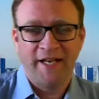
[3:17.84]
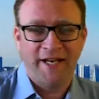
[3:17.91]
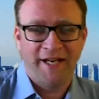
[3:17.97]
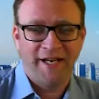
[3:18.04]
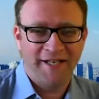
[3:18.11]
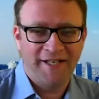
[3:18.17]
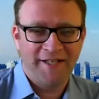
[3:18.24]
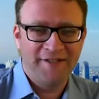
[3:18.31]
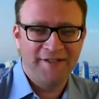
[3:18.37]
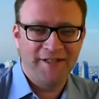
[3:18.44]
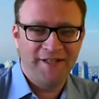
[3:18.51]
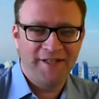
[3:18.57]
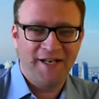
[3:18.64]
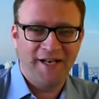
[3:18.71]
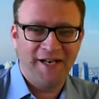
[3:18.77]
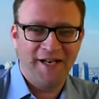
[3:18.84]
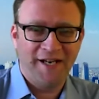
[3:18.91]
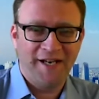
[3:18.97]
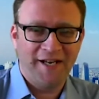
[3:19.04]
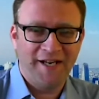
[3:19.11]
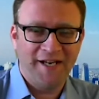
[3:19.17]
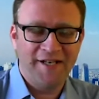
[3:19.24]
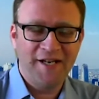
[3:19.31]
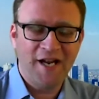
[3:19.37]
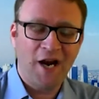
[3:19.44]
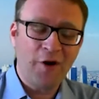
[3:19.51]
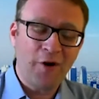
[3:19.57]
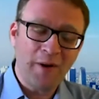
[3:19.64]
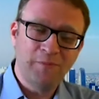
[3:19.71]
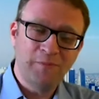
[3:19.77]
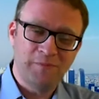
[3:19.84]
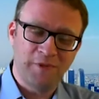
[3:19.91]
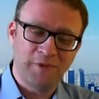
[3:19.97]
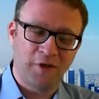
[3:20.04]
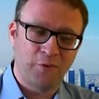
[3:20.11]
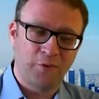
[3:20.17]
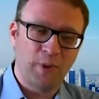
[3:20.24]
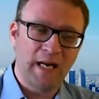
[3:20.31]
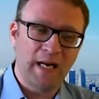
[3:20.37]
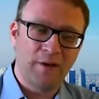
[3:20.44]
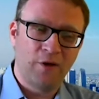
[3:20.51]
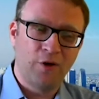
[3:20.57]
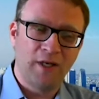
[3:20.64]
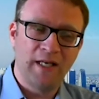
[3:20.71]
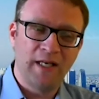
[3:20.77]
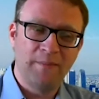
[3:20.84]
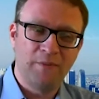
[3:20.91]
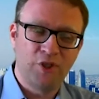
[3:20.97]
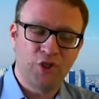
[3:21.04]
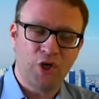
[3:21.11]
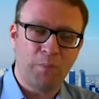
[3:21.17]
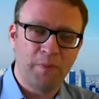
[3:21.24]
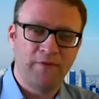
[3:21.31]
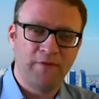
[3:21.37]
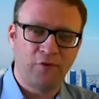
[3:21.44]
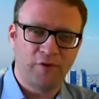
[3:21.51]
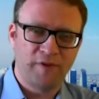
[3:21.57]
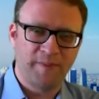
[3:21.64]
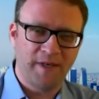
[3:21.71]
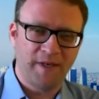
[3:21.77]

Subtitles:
And now I'm, when I'm going and shopping for